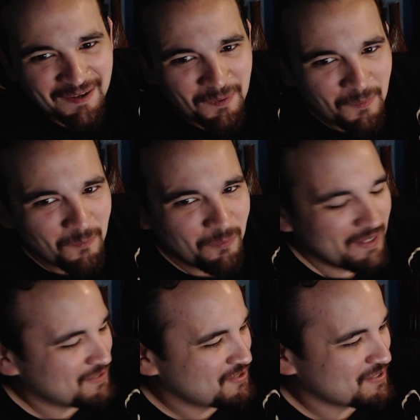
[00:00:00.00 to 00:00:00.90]

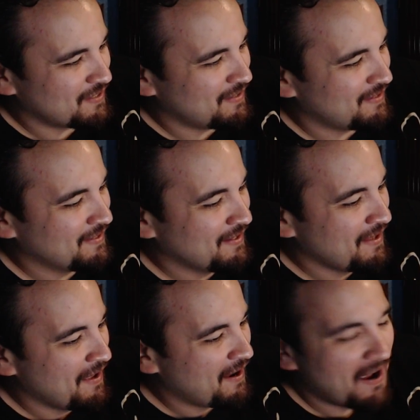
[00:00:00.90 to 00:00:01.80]
which I
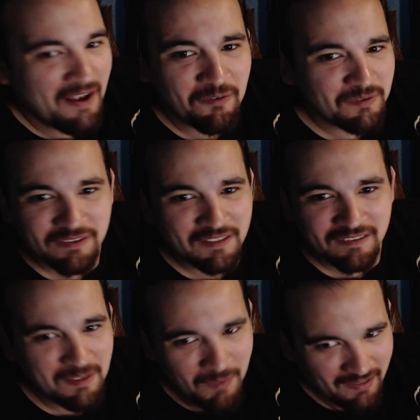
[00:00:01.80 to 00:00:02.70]
don't think
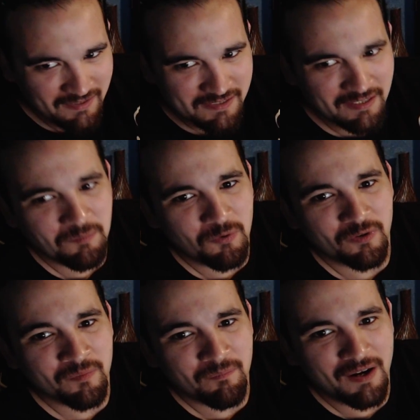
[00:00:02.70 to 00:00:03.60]
they make these
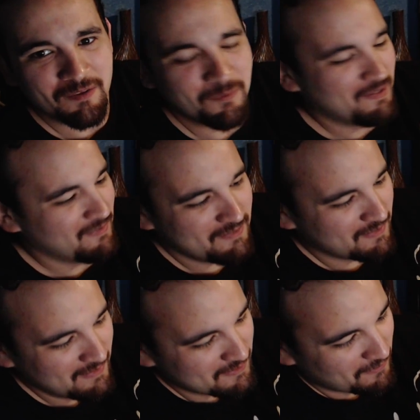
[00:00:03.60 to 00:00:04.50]
anymore, by the way.
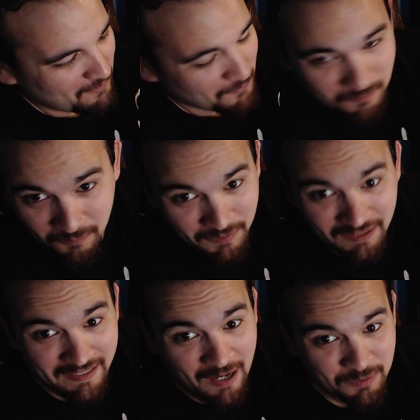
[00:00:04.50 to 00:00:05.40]
These are
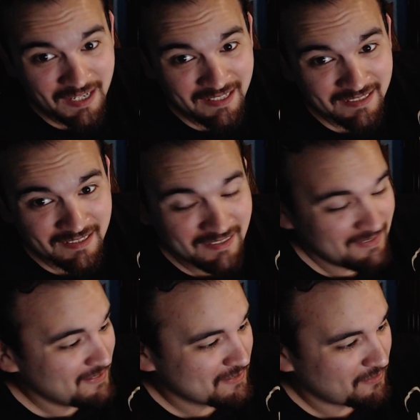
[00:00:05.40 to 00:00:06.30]
really outdated.
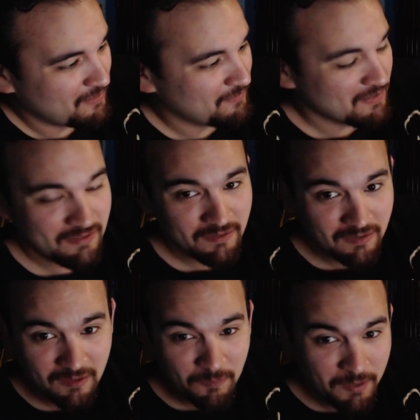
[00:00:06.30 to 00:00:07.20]
These are
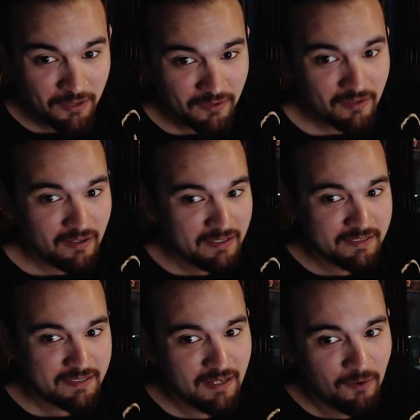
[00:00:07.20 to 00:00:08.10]
the computer
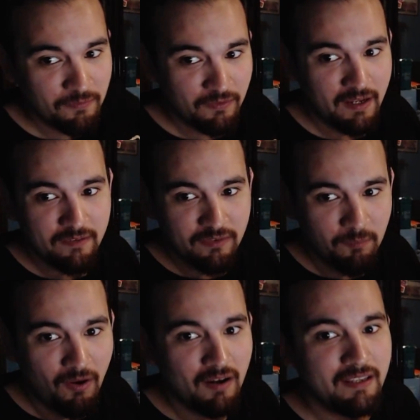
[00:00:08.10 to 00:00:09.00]
itself, like the
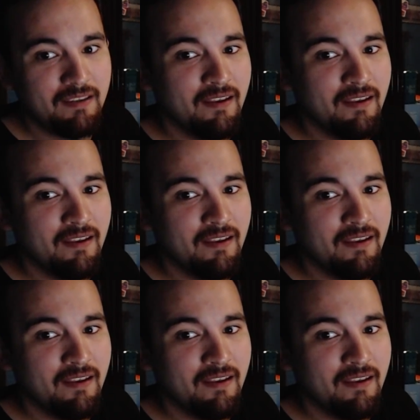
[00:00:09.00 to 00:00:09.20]
body,